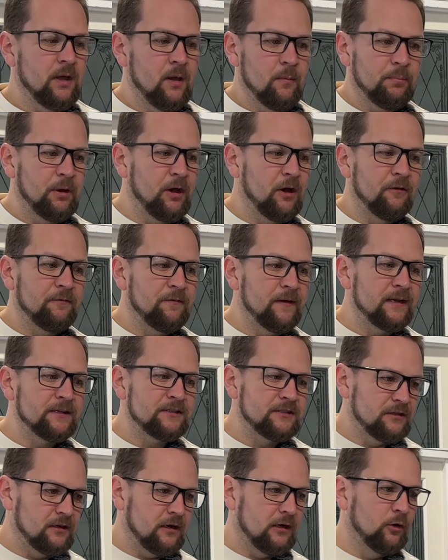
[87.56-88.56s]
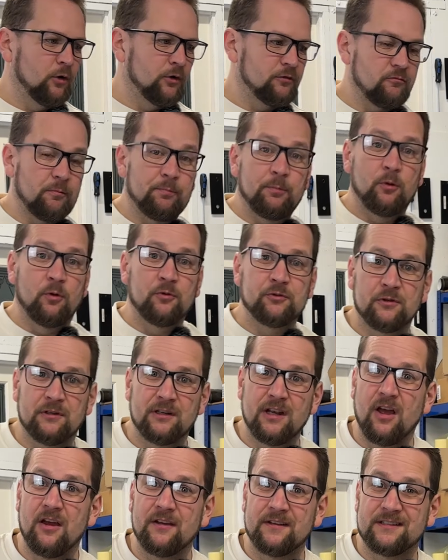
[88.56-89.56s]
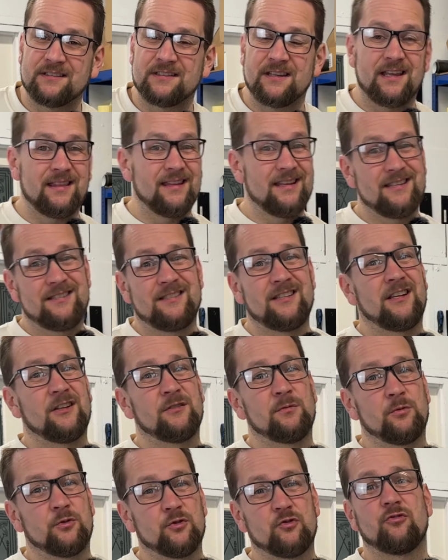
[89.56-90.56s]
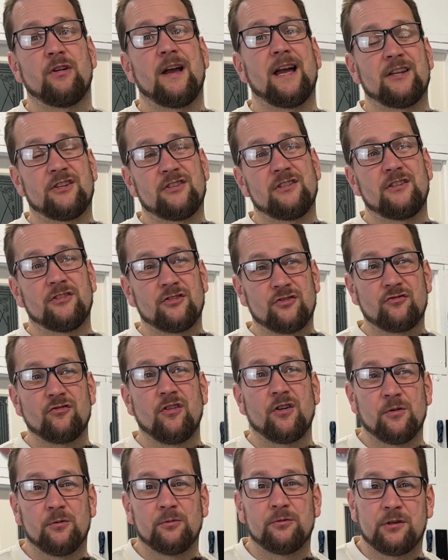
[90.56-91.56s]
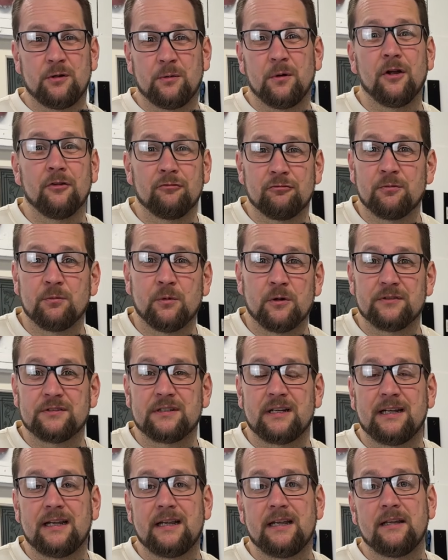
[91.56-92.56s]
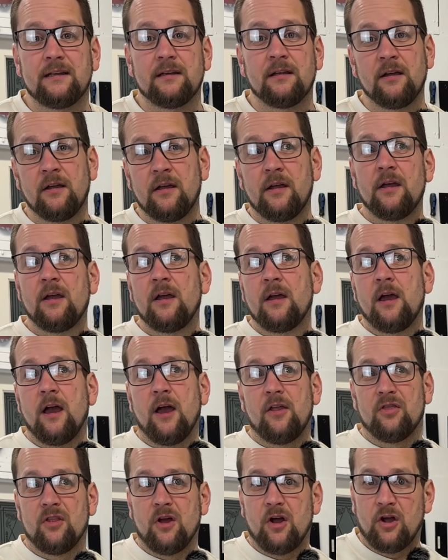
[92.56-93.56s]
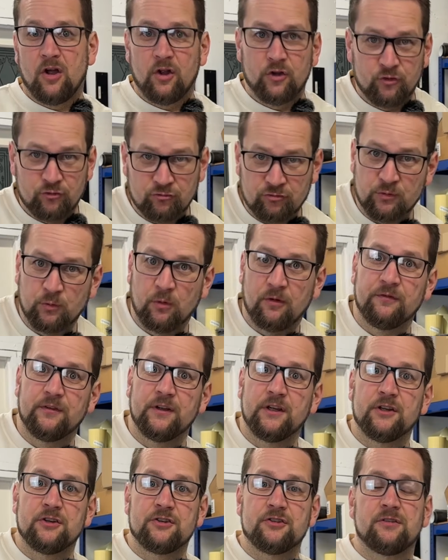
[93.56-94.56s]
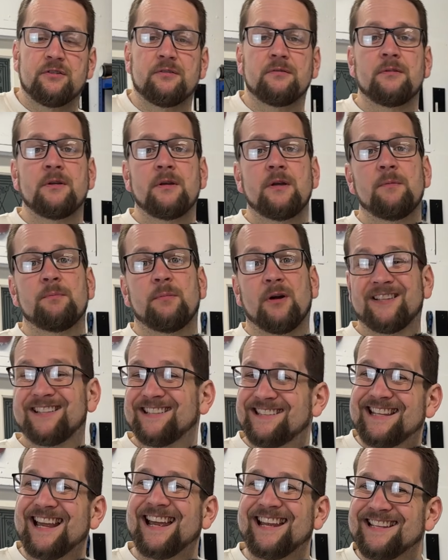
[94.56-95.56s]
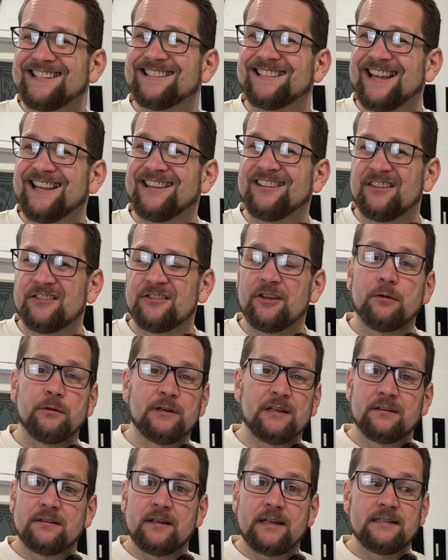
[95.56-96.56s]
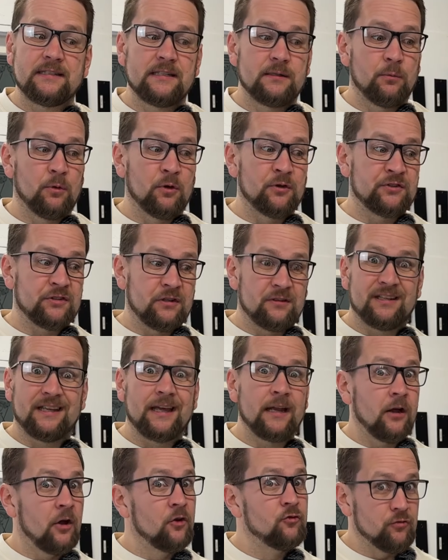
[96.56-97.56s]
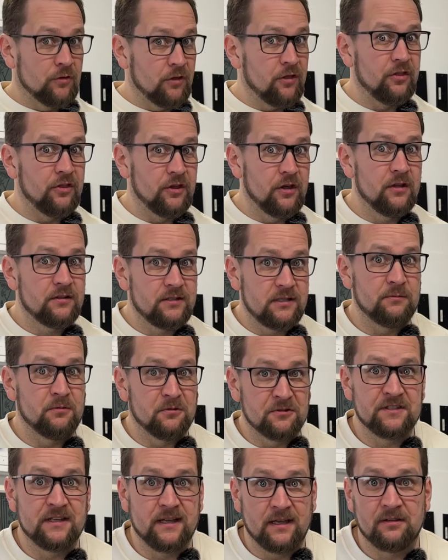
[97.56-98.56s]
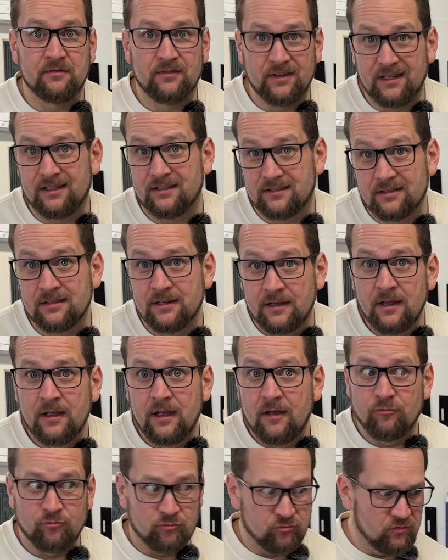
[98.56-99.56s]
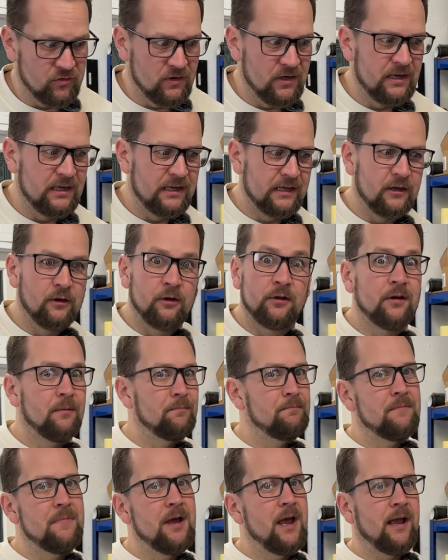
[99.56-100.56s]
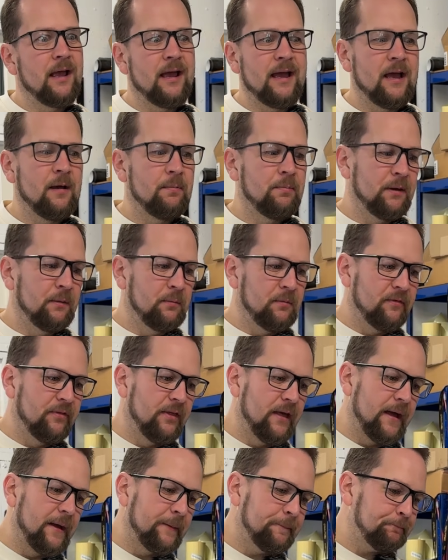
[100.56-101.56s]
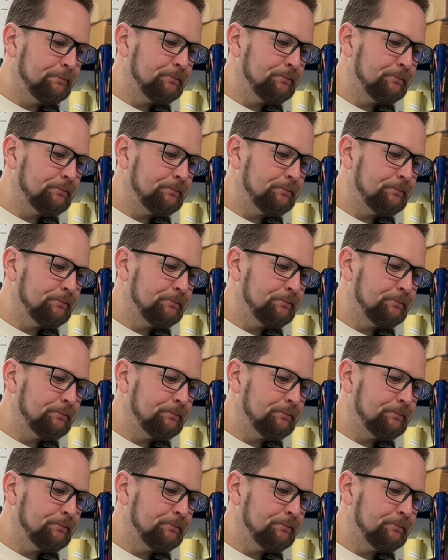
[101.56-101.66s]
perfect. A lot of reports online say these things will actually struggle to do 100 watts clean, and the 100 watt version by today's standards only does 80 watts. So to get 130 watts out of it is really good. I'm mega happy with that.